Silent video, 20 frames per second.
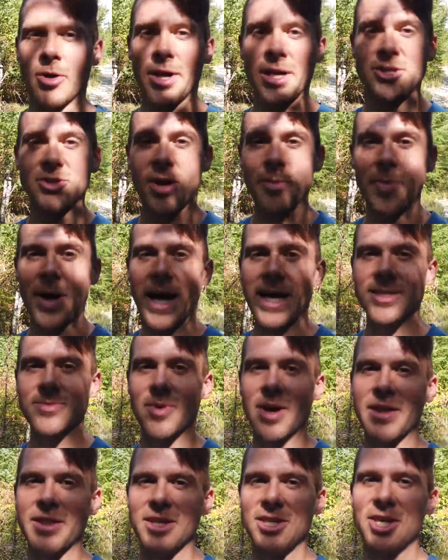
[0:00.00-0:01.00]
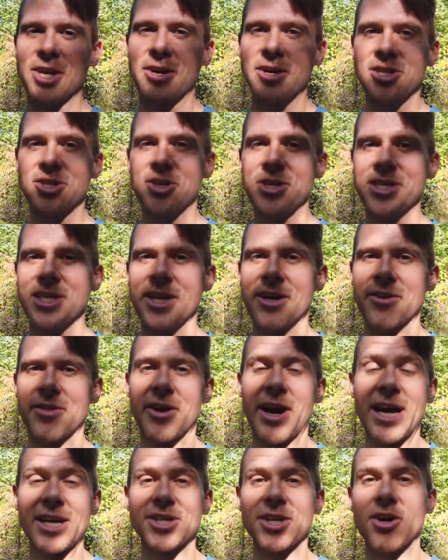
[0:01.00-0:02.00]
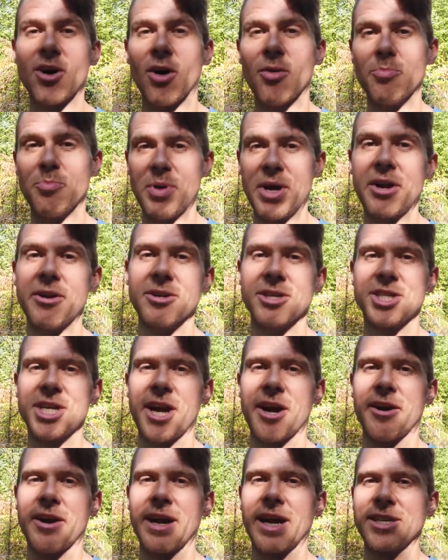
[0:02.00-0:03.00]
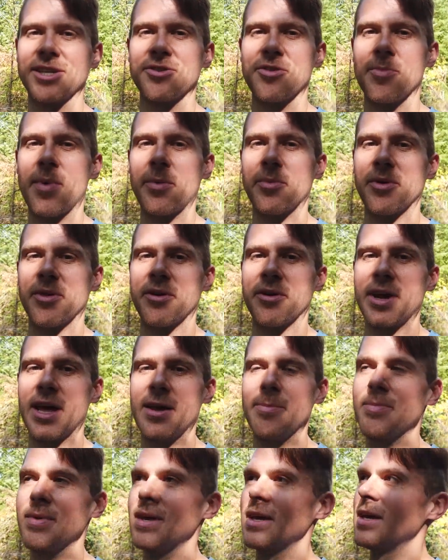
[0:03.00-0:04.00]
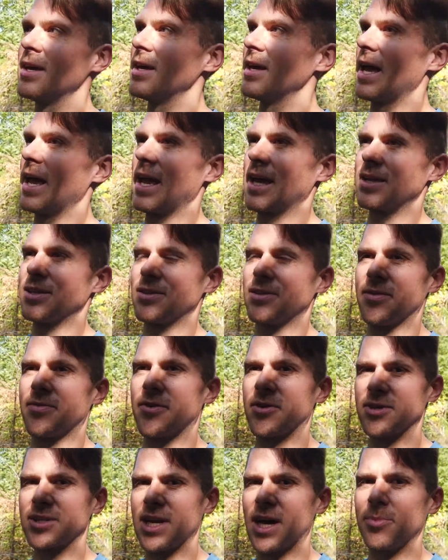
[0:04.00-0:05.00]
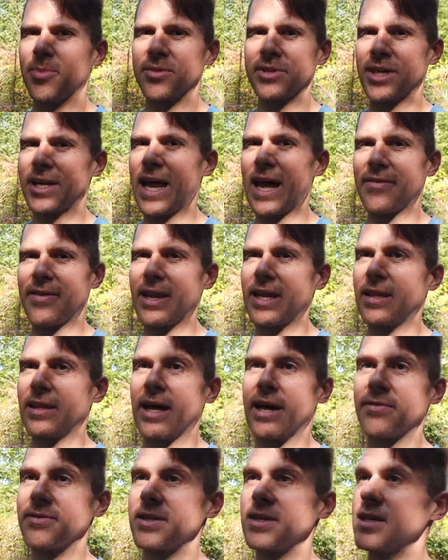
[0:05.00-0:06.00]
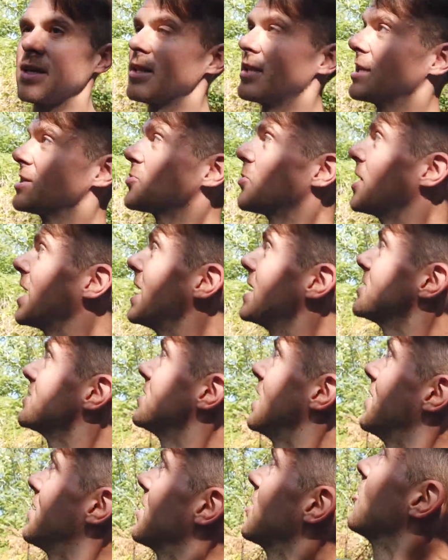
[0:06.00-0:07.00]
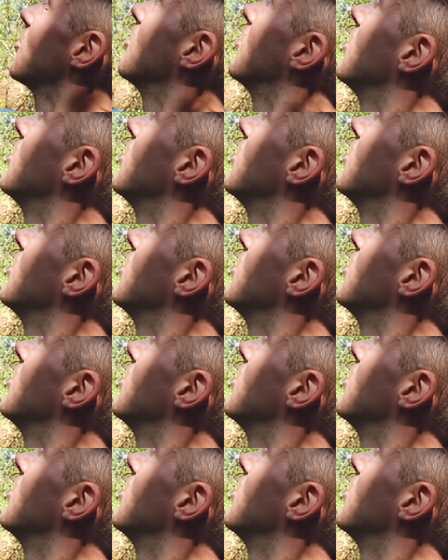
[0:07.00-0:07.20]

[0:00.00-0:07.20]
Okay, so I passed by the cherry trees here. They're actually called bitter cherry. I just remember their name. And the first couple didn't have any left. This one has, I think,